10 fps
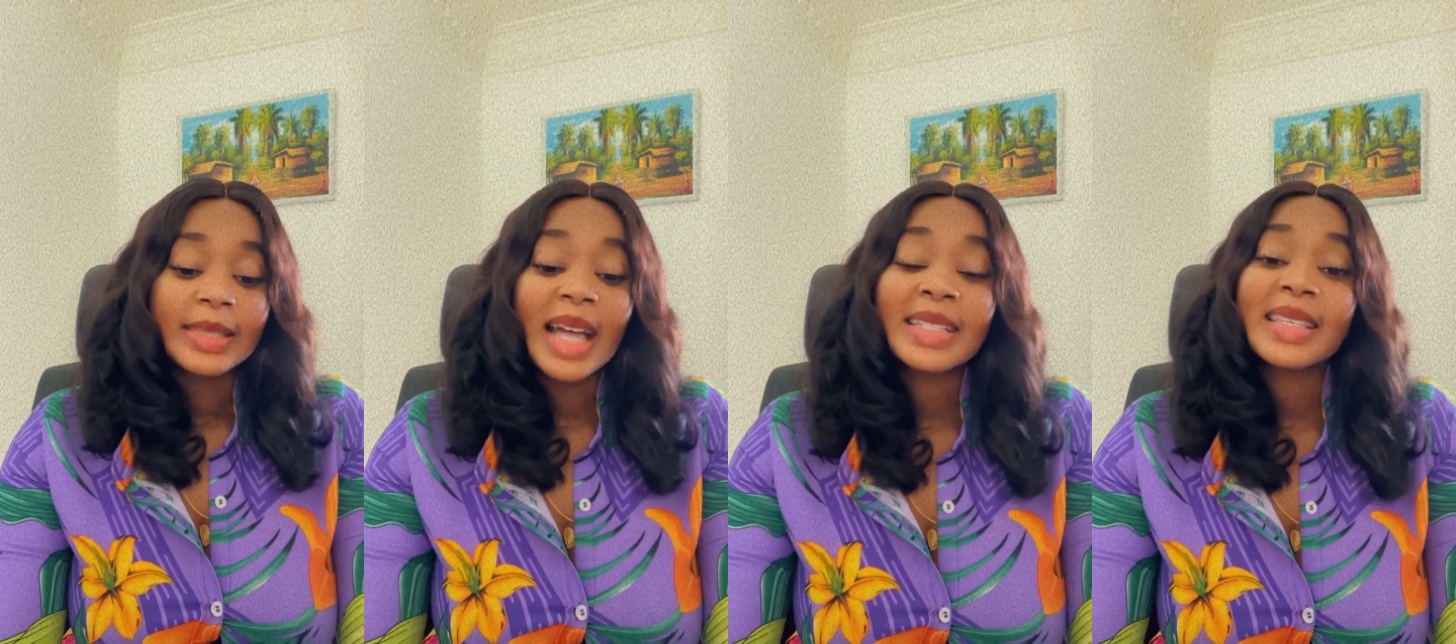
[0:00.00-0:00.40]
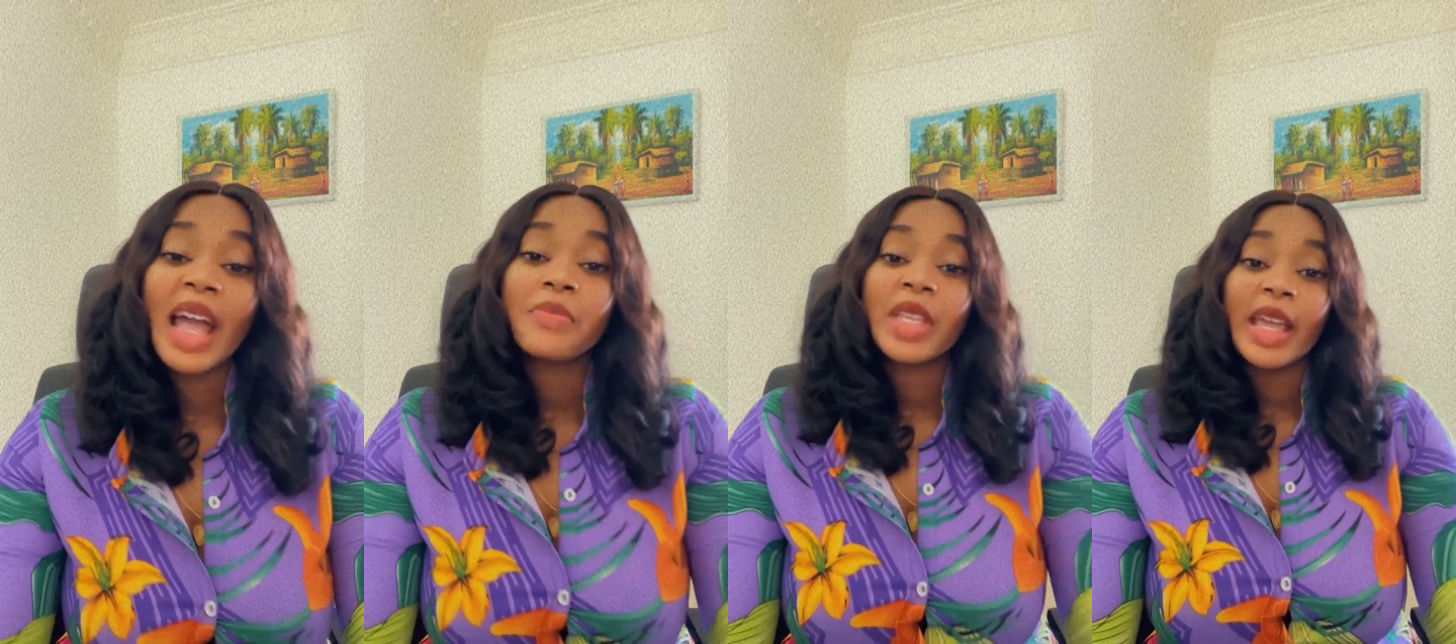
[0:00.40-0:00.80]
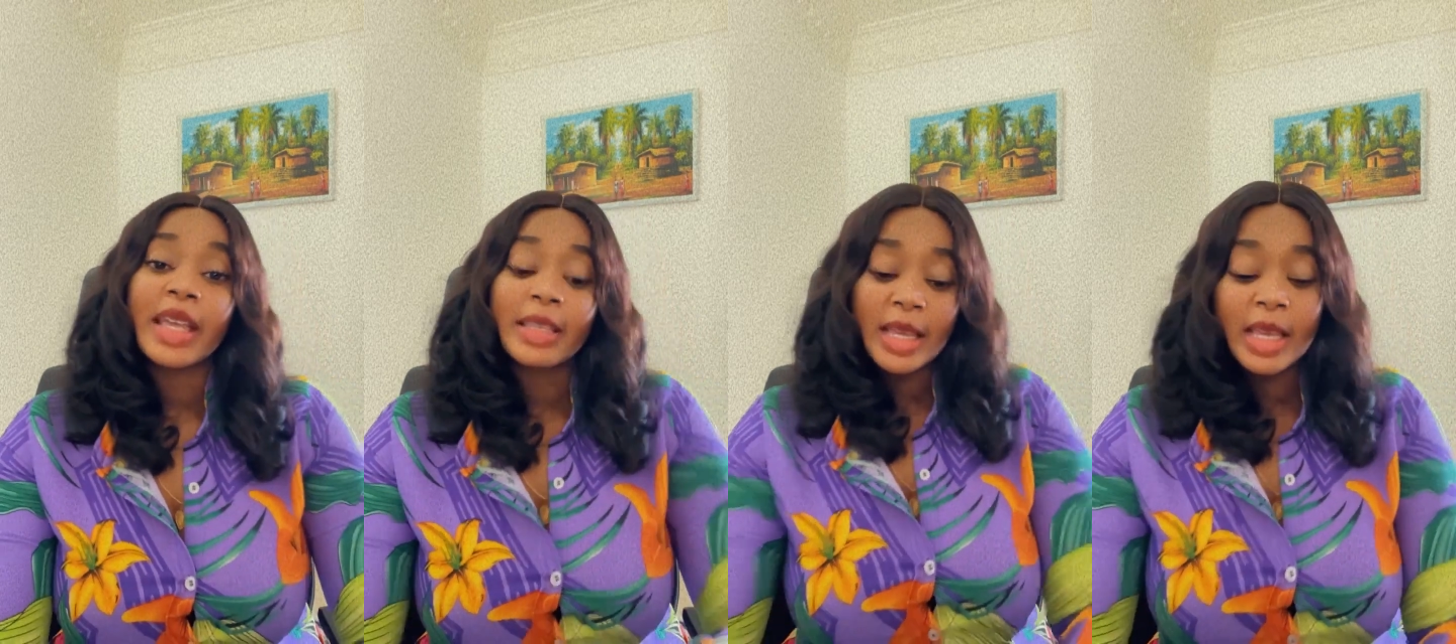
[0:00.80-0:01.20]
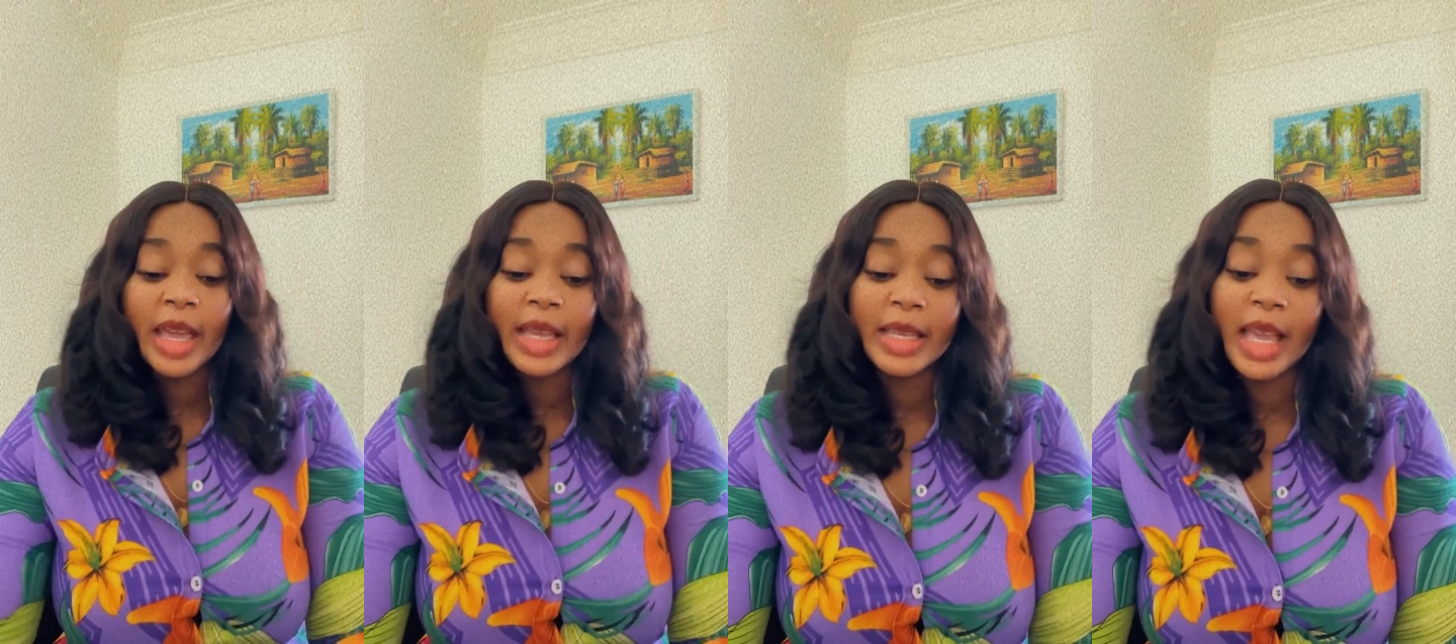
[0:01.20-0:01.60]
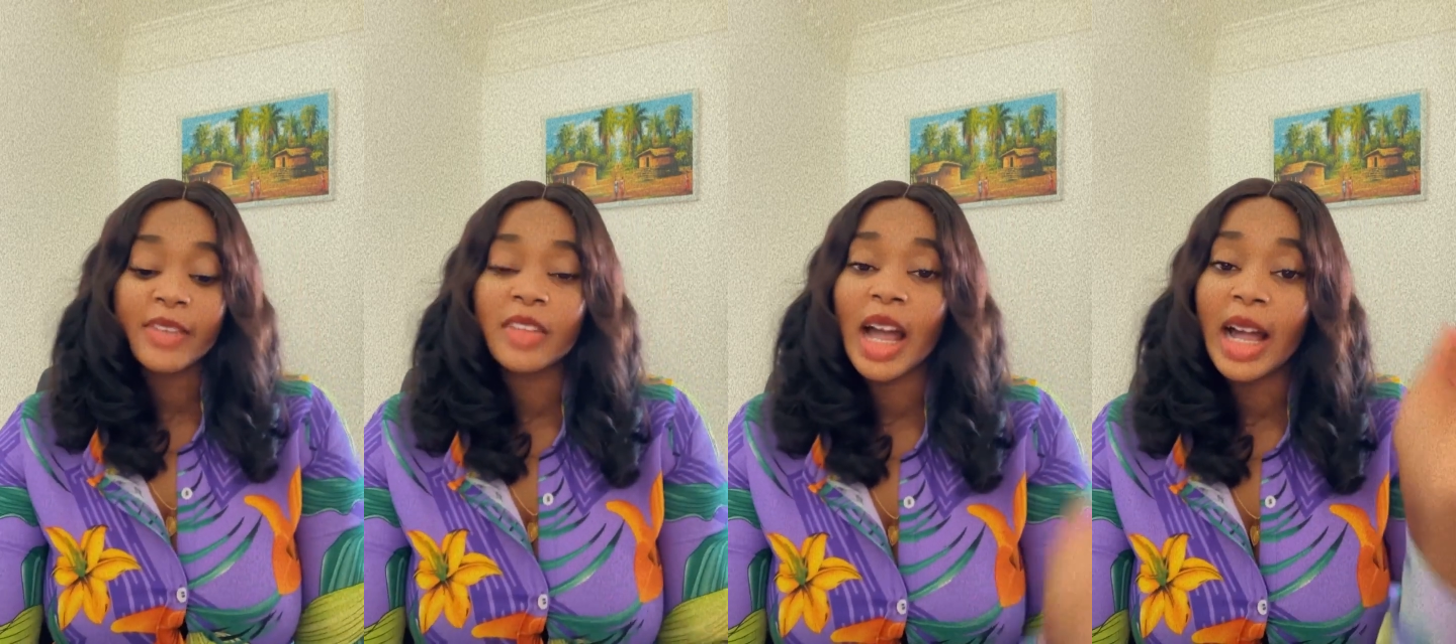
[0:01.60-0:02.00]
that time he
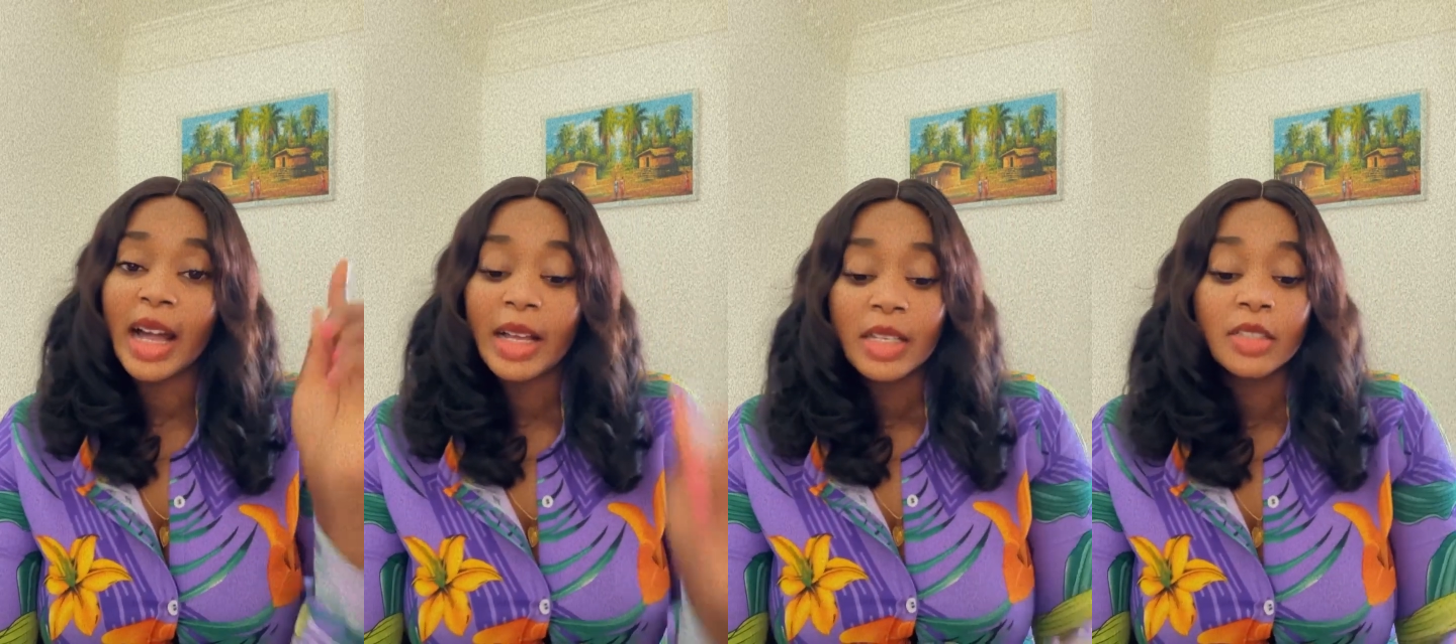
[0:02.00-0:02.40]
engaged her,